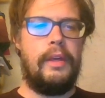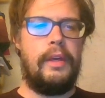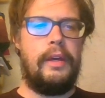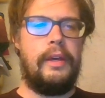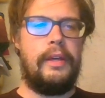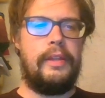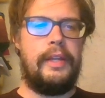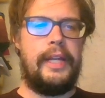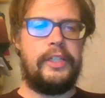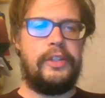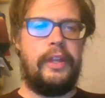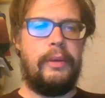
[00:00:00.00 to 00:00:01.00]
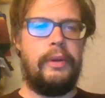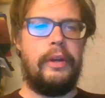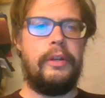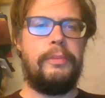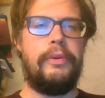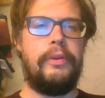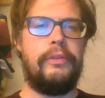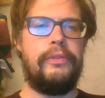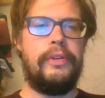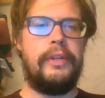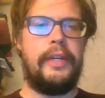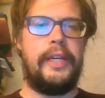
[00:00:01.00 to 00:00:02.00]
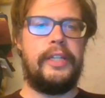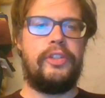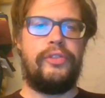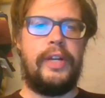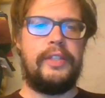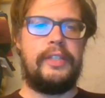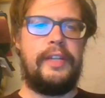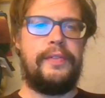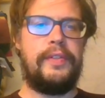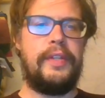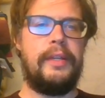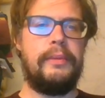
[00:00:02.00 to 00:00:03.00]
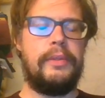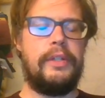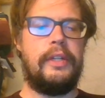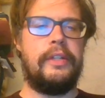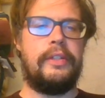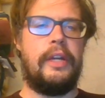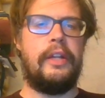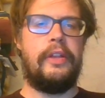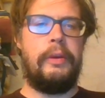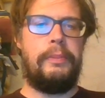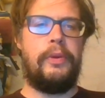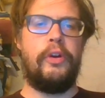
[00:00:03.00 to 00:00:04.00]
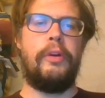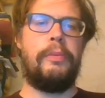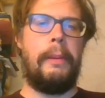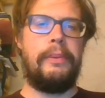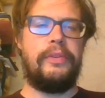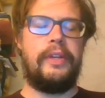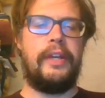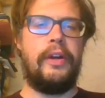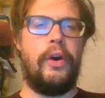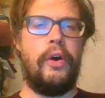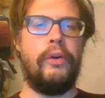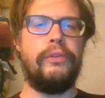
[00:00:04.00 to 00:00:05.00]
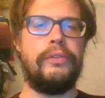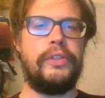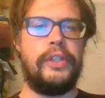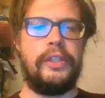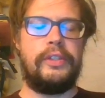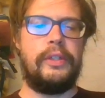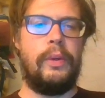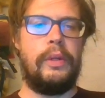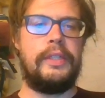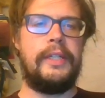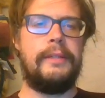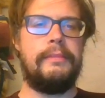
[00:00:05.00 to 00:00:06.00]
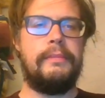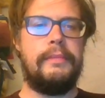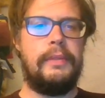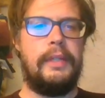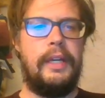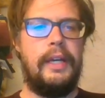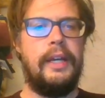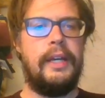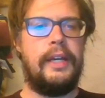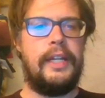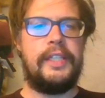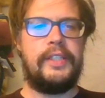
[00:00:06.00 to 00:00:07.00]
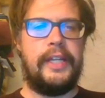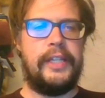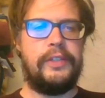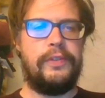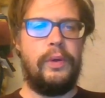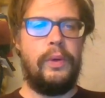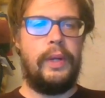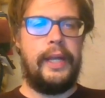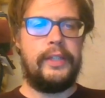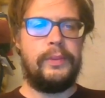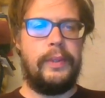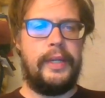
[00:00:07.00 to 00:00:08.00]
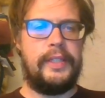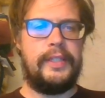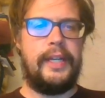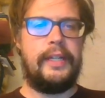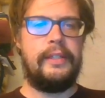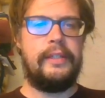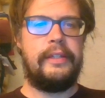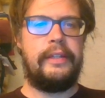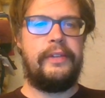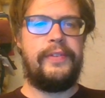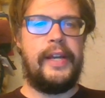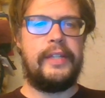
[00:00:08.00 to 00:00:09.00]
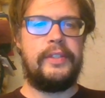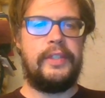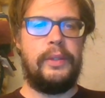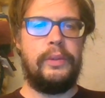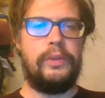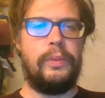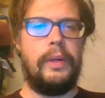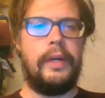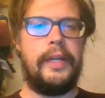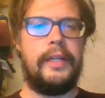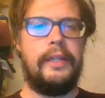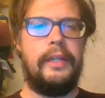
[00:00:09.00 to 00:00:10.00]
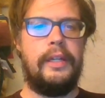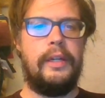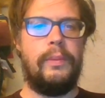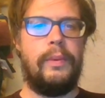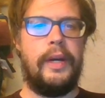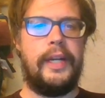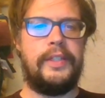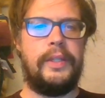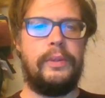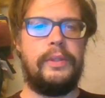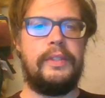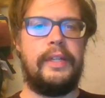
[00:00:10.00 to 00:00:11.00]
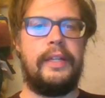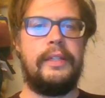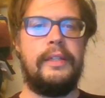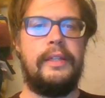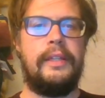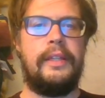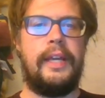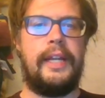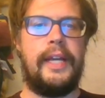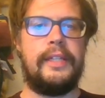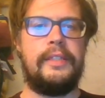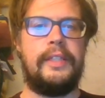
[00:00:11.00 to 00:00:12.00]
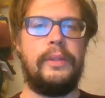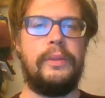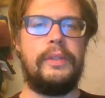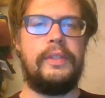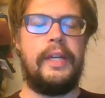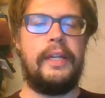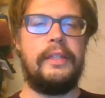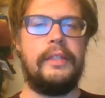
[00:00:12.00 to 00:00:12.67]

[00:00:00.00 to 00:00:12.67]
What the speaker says: The next thing we're going to prove is transitivity, which is another pure property of just equality. And this says for all x, y and z, if x is equal to y and y is equal to z, then x is equal to z.